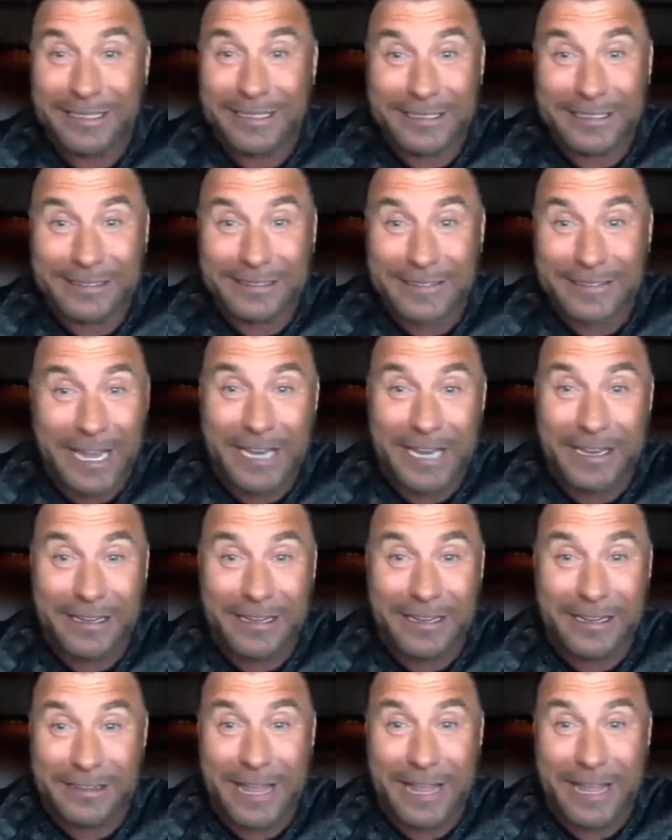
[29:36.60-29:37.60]
than
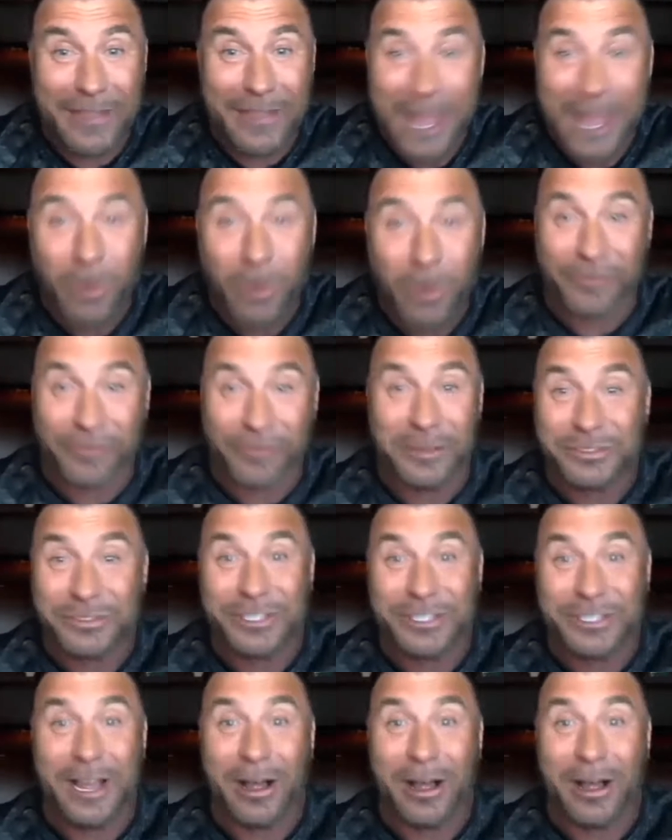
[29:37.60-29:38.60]
they were for
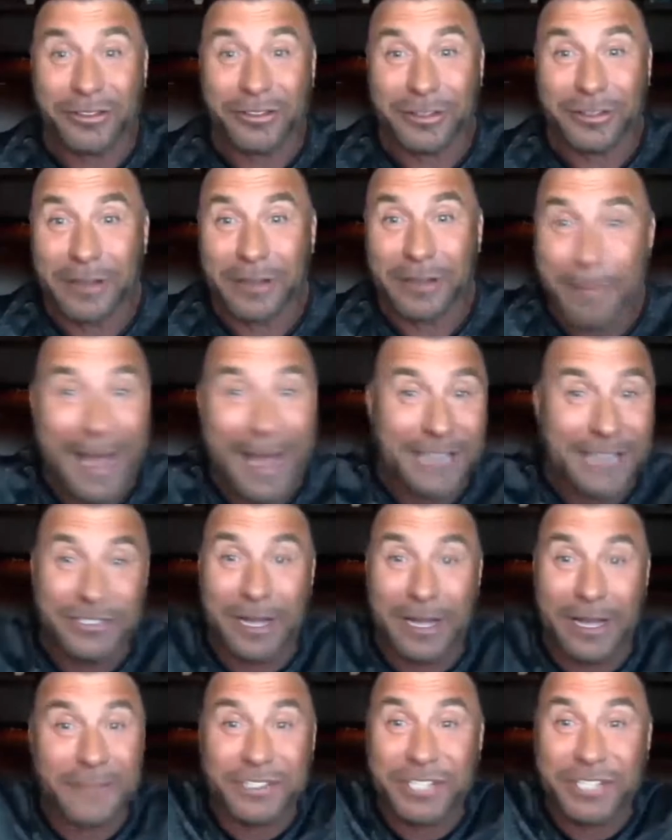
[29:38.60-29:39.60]
themselves. And Max will have
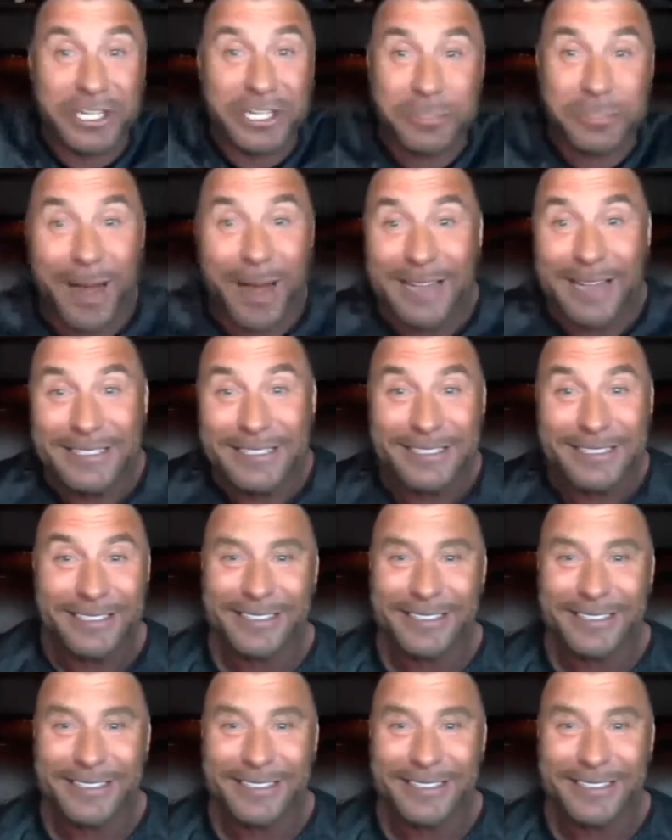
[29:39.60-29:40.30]
6 putts.